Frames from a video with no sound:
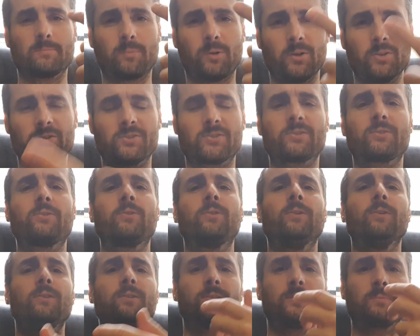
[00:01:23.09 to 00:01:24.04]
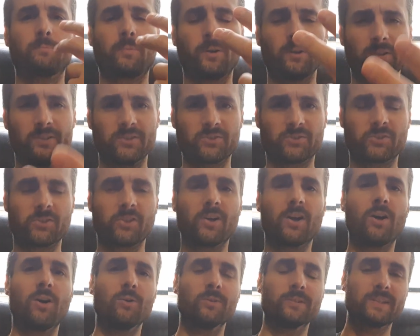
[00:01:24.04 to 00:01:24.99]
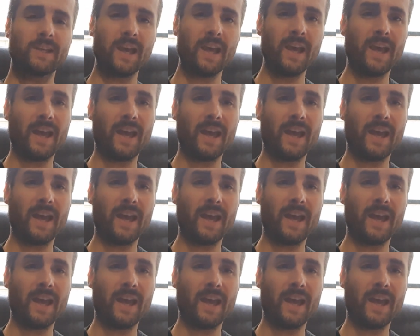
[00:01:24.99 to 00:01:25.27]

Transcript: Polish schools, Polish roads